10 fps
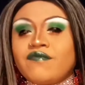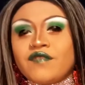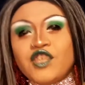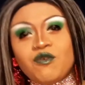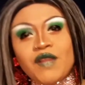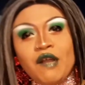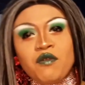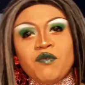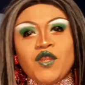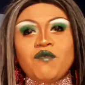Do with that
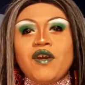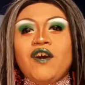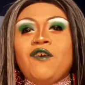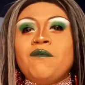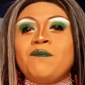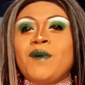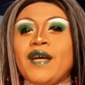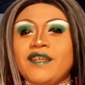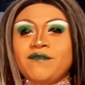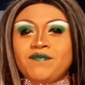with what you will, but